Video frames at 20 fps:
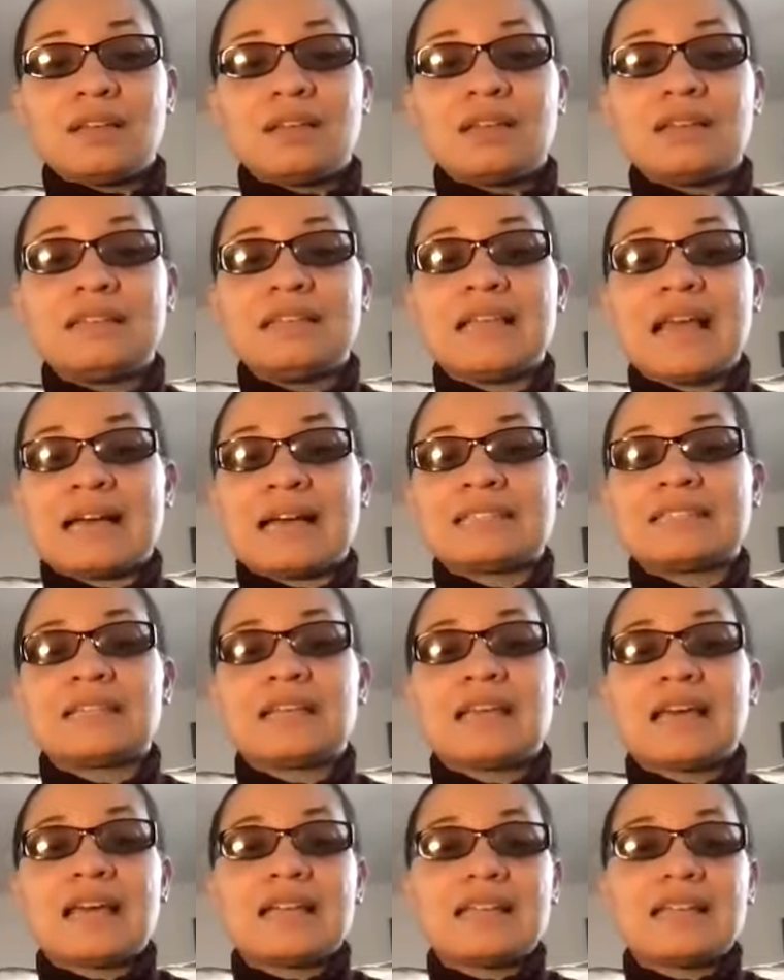yes,
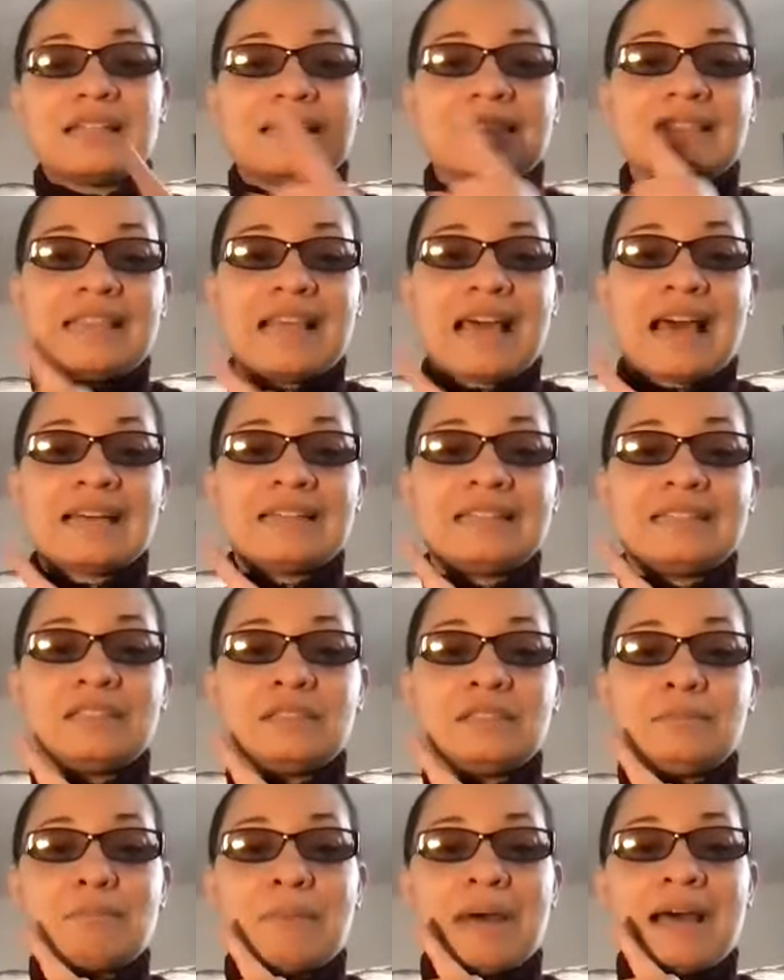that
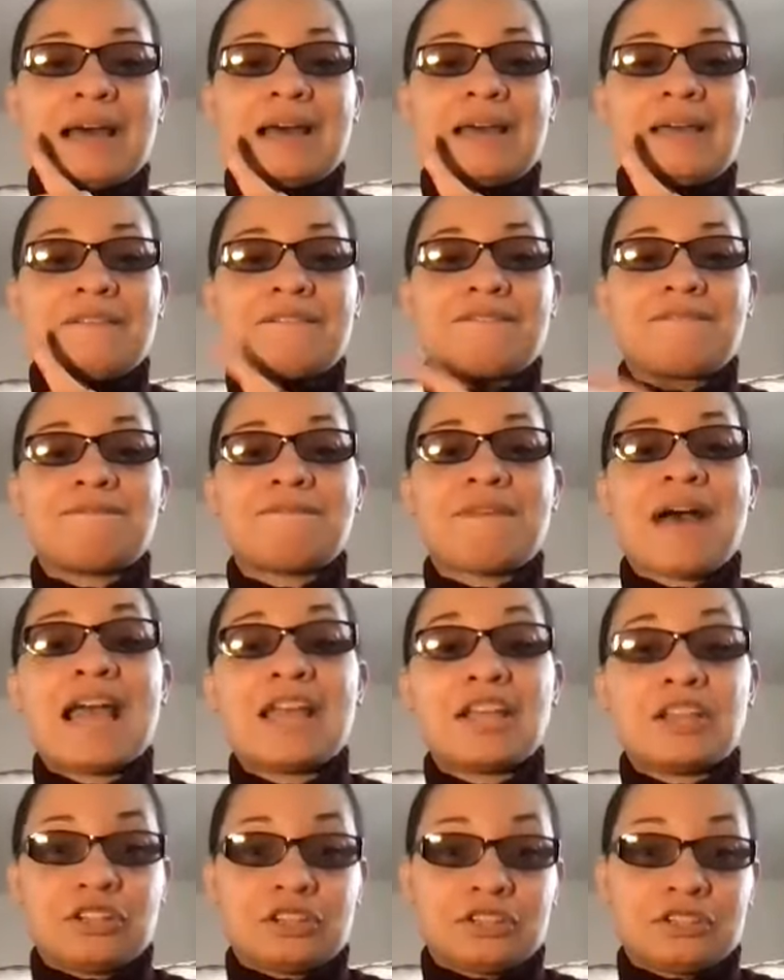is my
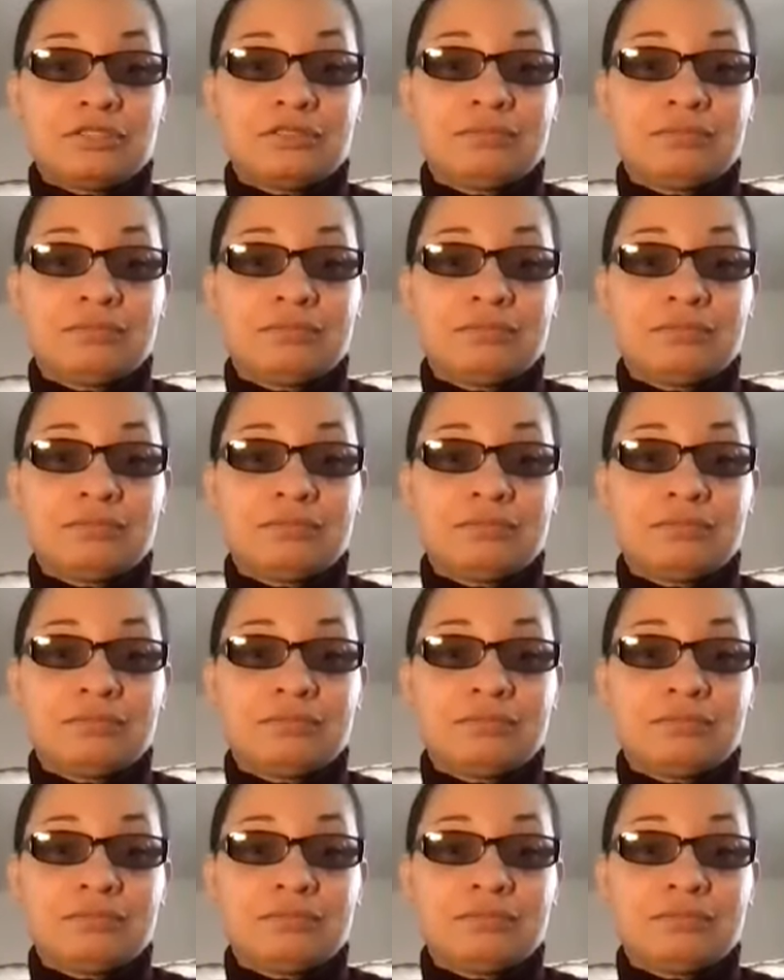fire